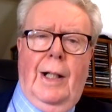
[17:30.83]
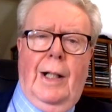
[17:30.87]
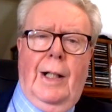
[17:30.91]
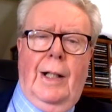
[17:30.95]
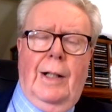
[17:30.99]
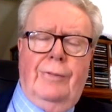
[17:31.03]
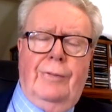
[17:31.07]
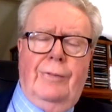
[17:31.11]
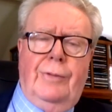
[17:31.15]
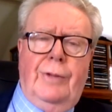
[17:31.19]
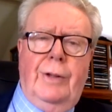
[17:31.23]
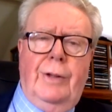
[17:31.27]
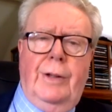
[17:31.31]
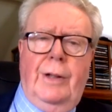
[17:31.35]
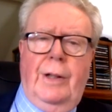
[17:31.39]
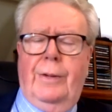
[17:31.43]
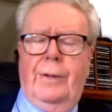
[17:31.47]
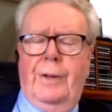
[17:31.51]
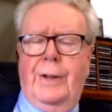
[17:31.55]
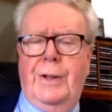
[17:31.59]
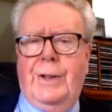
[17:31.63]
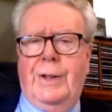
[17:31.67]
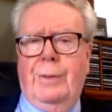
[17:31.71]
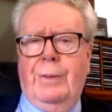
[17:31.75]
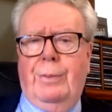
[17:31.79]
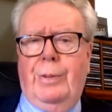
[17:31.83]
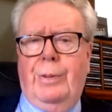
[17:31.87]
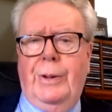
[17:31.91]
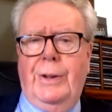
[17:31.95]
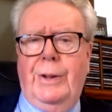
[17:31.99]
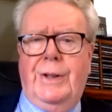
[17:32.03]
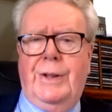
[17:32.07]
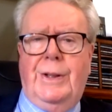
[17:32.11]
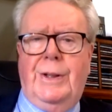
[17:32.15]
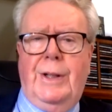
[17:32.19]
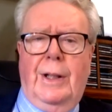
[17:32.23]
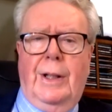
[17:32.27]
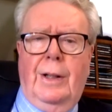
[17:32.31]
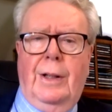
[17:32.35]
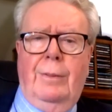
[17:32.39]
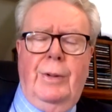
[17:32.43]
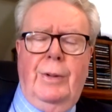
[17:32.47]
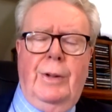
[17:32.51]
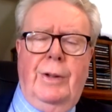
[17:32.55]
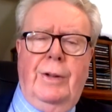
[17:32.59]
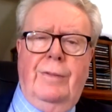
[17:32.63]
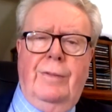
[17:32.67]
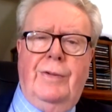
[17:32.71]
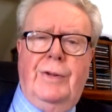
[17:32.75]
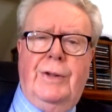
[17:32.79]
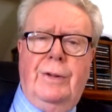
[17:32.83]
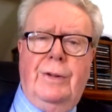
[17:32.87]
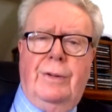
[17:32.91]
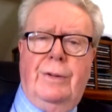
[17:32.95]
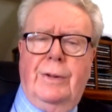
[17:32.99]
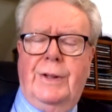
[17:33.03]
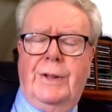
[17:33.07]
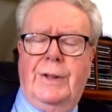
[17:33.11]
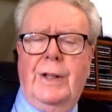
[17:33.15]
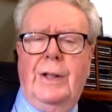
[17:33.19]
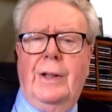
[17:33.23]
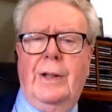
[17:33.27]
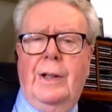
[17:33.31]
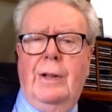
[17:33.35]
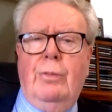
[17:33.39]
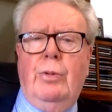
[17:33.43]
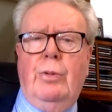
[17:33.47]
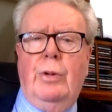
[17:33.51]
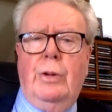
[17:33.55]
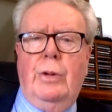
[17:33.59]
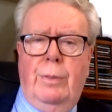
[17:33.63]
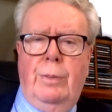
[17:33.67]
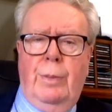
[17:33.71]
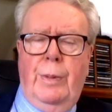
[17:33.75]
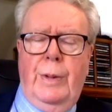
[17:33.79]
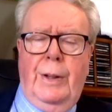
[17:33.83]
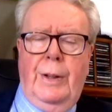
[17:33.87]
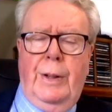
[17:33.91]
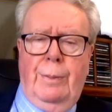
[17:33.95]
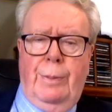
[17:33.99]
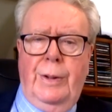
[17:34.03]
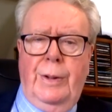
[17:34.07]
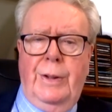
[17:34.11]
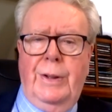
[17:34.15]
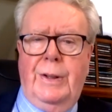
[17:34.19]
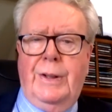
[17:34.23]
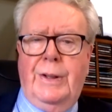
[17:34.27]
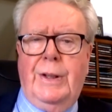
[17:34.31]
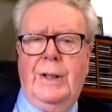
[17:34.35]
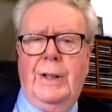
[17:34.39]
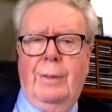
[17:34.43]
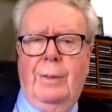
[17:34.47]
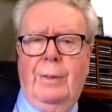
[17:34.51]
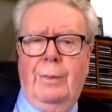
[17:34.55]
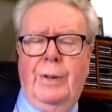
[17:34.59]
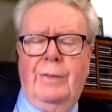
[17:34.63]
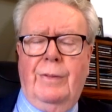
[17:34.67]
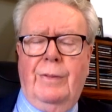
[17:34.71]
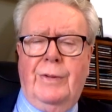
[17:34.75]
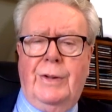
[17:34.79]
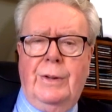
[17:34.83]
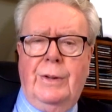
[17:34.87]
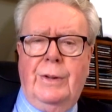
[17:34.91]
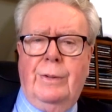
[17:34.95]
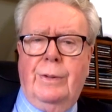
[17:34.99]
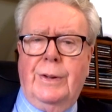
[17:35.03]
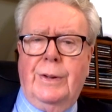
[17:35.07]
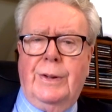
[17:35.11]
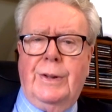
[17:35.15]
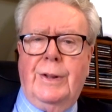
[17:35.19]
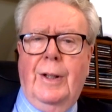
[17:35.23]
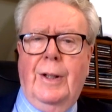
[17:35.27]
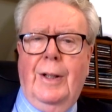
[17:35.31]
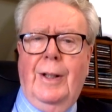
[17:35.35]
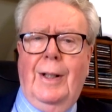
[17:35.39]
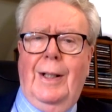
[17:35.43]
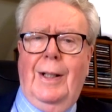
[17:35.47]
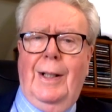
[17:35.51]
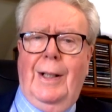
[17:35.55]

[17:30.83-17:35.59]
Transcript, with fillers: after there is a peace settlement of sorts, and there will be a peace settlement of sorts.